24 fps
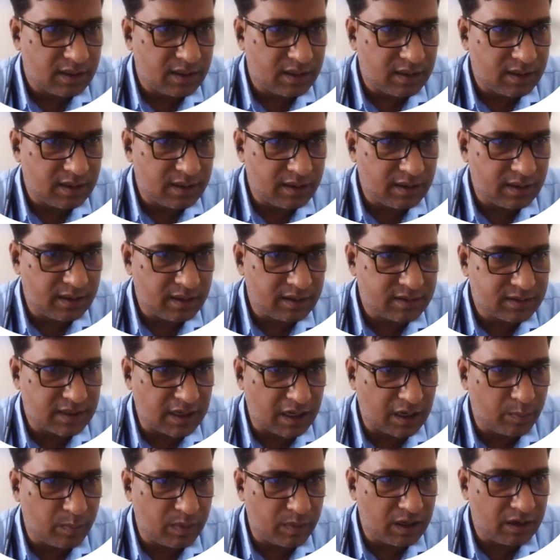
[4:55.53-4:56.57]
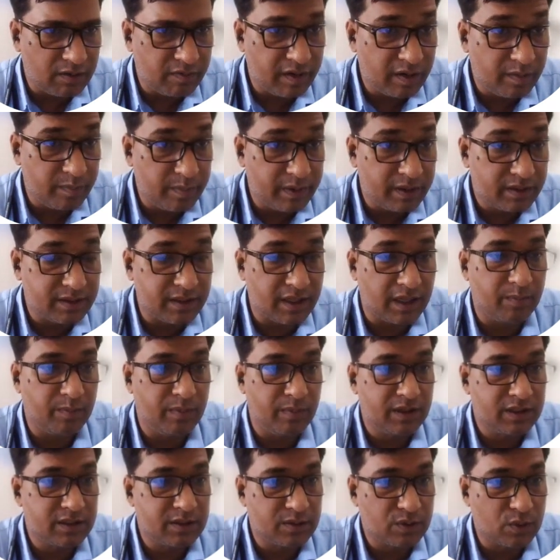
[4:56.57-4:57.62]
its terminal will be same,
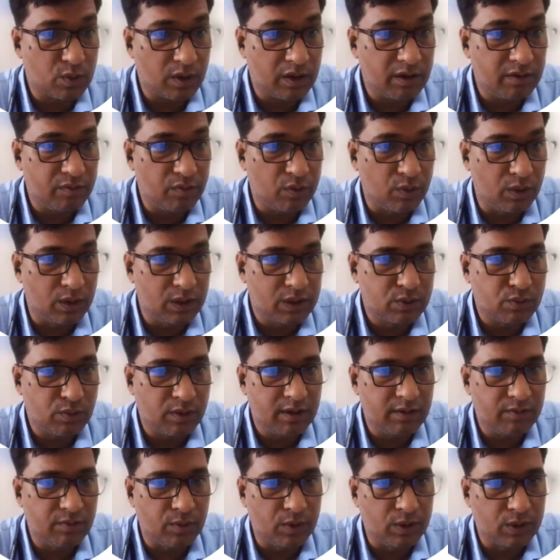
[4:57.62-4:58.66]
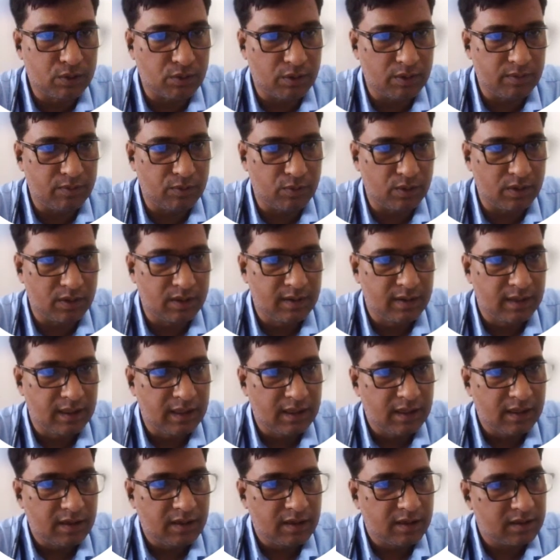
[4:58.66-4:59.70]
means 12 volt, 12 volt, 12 volt.
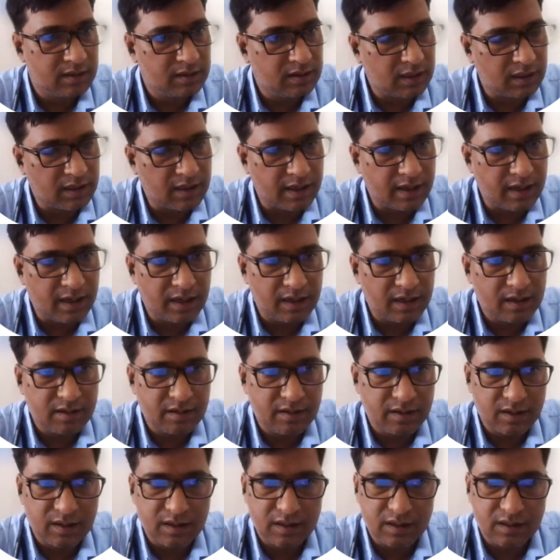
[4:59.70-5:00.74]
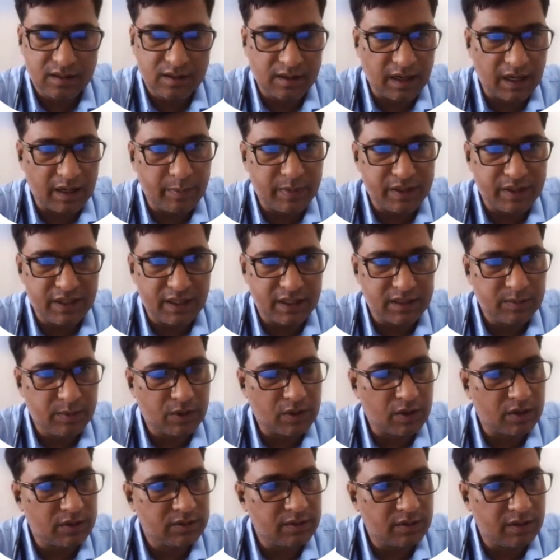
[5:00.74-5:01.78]
The current can be changed,
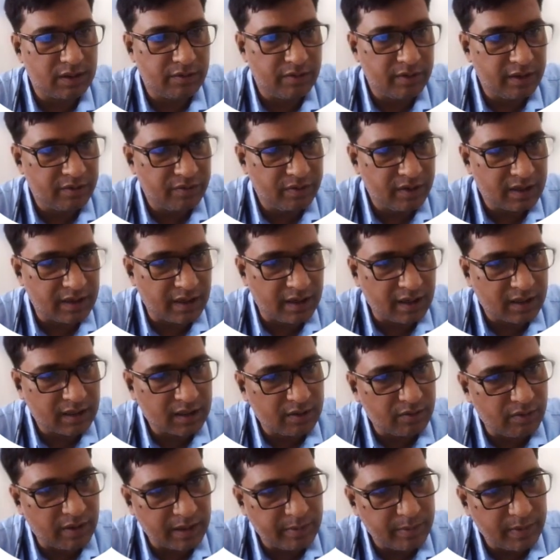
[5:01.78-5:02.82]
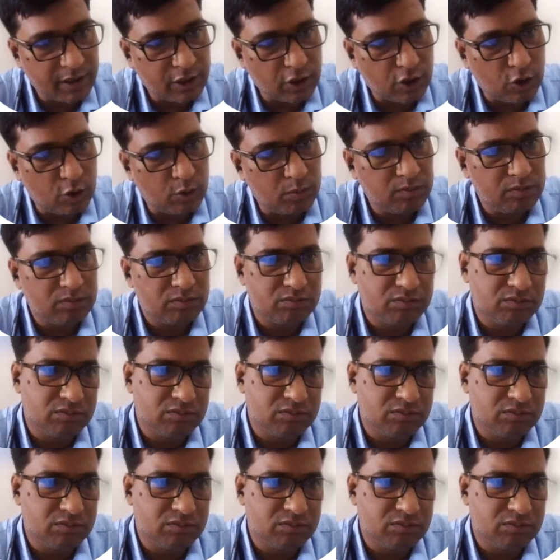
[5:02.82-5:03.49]
because if we connect a 1 mega ohm,